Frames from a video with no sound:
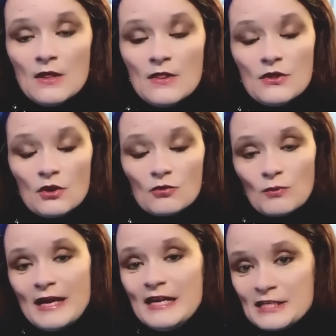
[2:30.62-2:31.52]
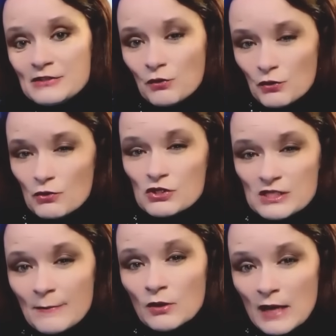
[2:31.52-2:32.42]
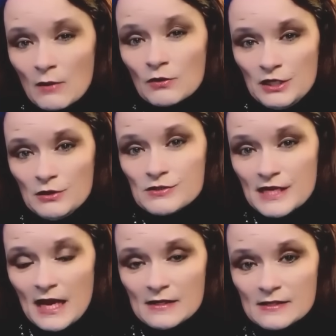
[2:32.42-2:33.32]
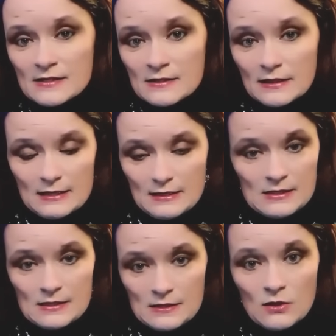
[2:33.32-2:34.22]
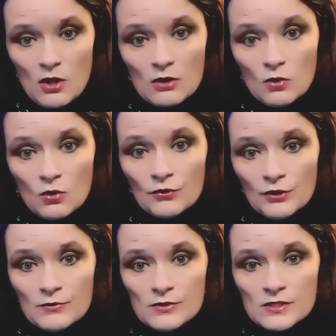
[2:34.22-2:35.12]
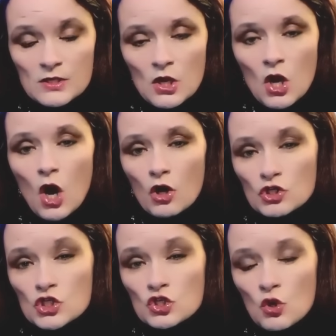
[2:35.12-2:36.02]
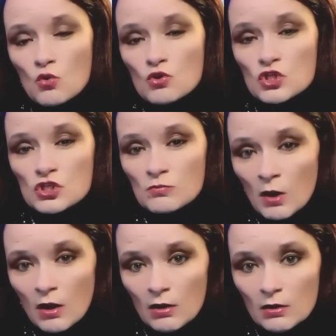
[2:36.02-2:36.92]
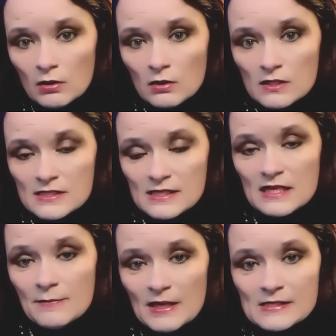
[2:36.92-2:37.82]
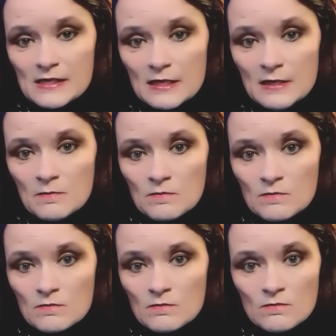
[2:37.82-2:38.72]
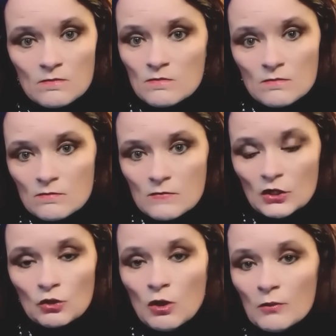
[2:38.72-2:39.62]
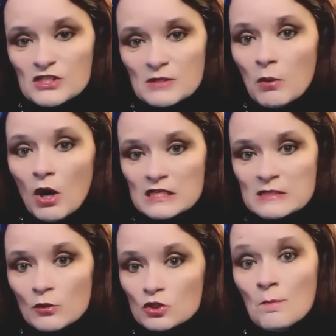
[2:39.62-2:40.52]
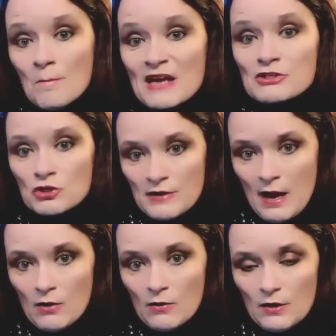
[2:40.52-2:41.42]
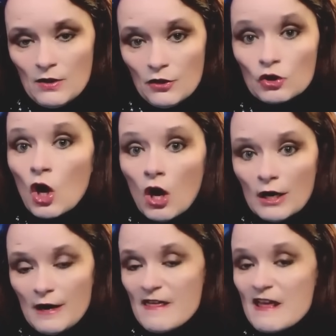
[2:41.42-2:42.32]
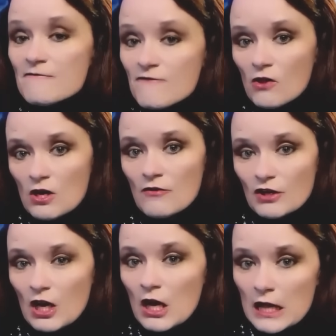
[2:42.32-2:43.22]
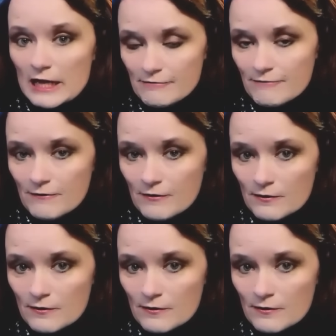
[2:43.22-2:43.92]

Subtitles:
Their ratings for their supper hour newscasts, like the 6 o'clock local news, are so small, city by city, that they're almost impossible to measure now. They're gone. They've fallen off a cliff.